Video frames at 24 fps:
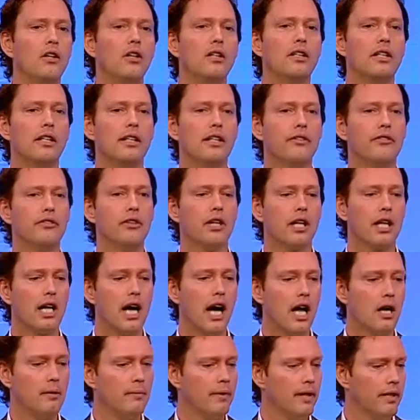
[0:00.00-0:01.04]
looked at different
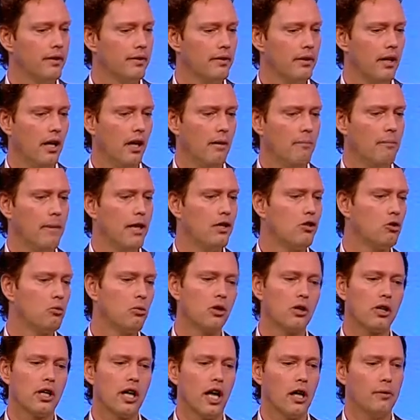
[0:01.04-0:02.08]
economies, major
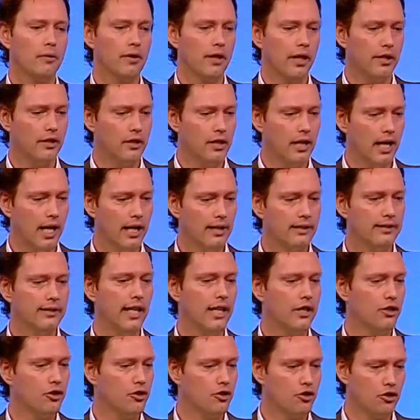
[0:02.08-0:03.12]
world economies like the United
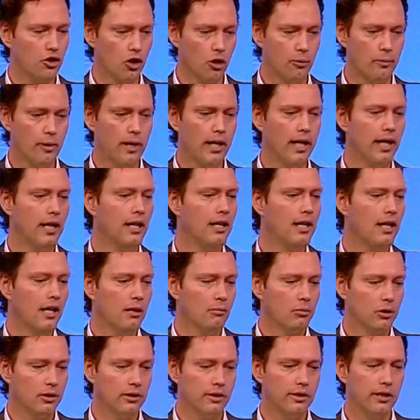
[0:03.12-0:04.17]
States, Germany,
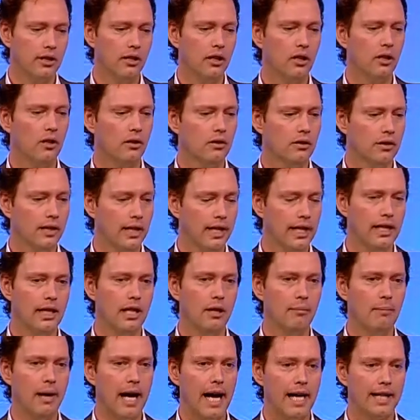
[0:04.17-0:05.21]
Brazil,
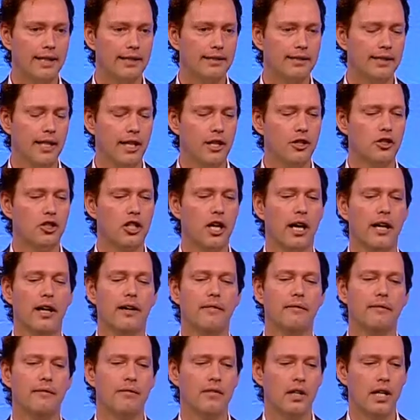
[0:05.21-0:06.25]
India, Pakistan,
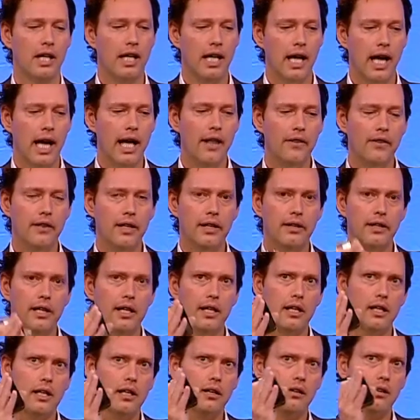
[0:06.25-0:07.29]
China. And
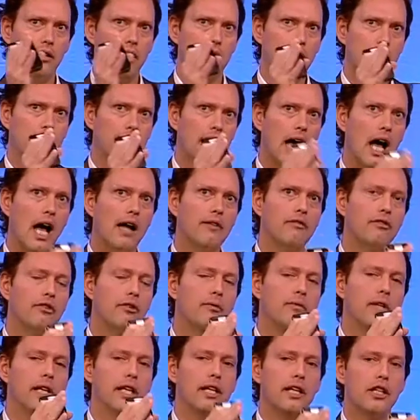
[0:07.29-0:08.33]
the time
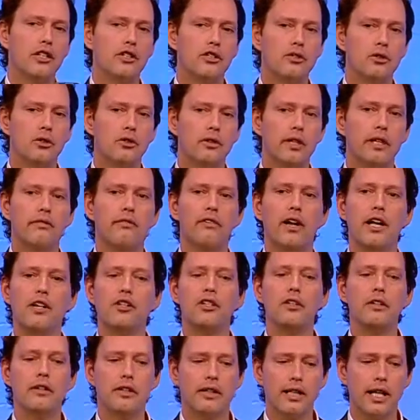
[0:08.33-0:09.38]
from the initial
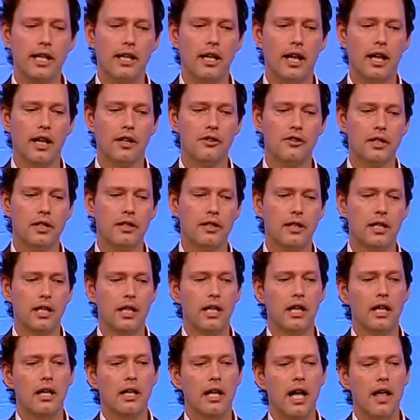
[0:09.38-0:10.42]
invention of the technology
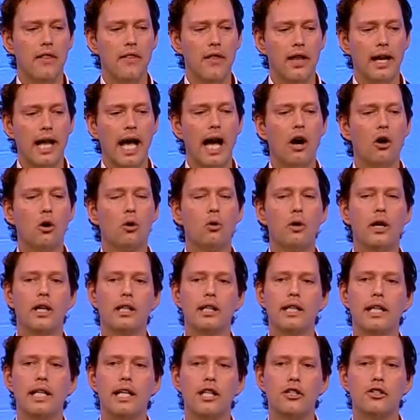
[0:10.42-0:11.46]
and then how
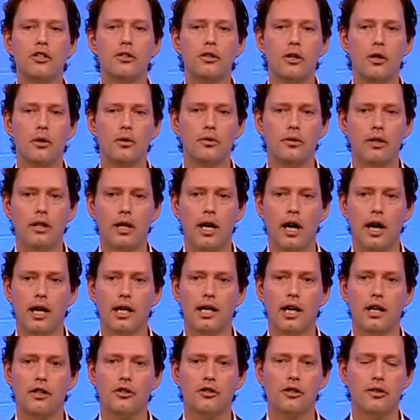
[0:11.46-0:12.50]
quickly each of those
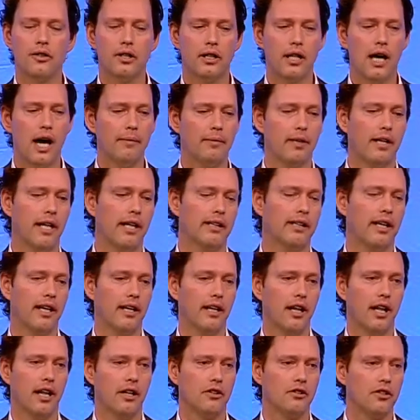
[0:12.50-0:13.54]
countries adopted that
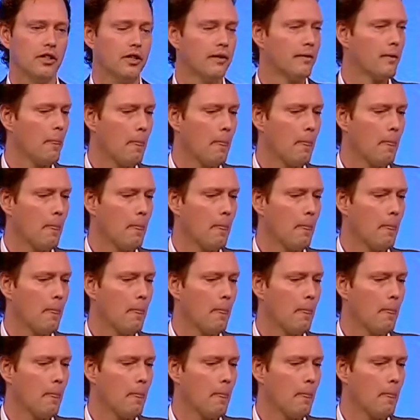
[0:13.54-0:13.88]
technology.